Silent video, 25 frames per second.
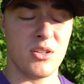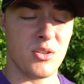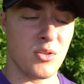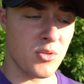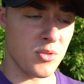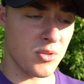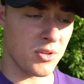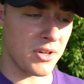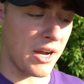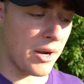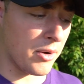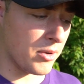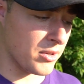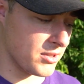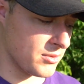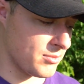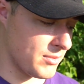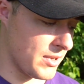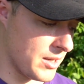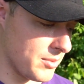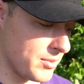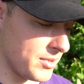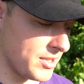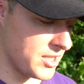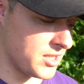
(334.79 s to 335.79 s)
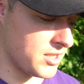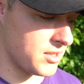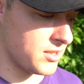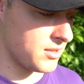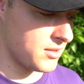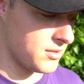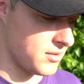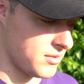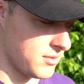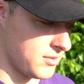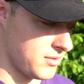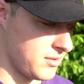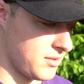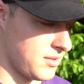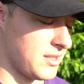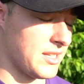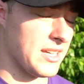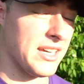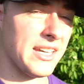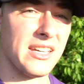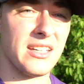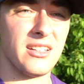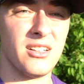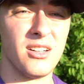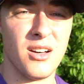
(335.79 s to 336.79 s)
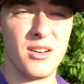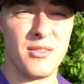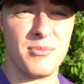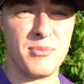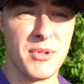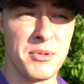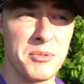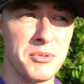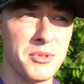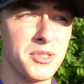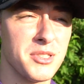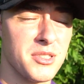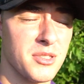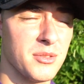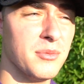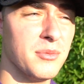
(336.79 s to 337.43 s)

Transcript: Or I was maybe thinking of maybe